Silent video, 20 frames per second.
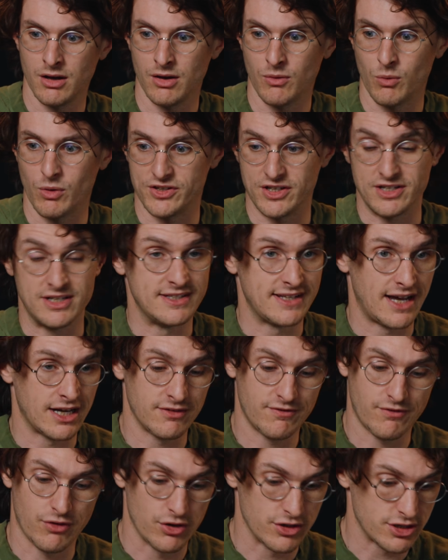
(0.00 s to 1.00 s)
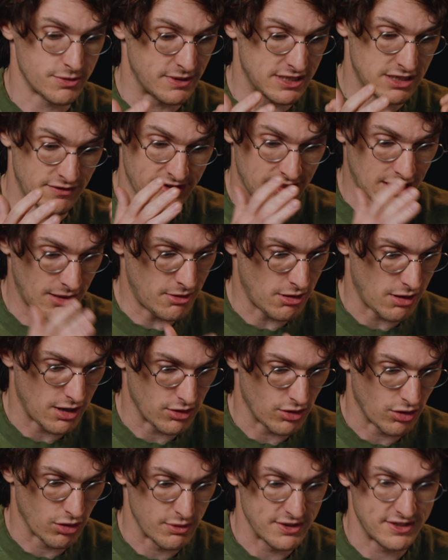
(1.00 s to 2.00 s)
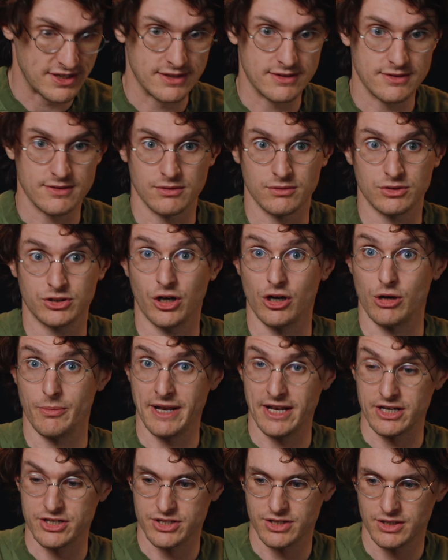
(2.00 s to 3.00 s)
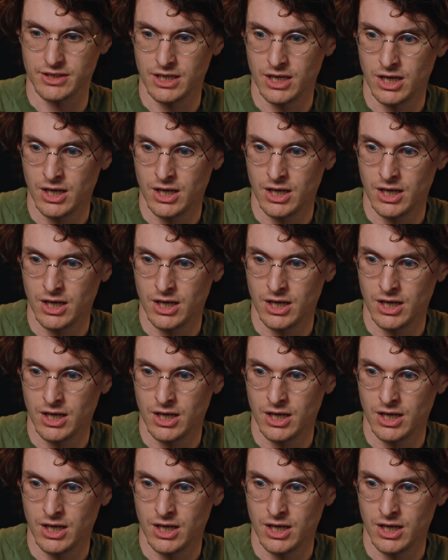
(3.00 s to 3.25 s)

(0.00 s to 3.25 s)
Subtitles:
Was it designed for a specific camera? Or is it color managed?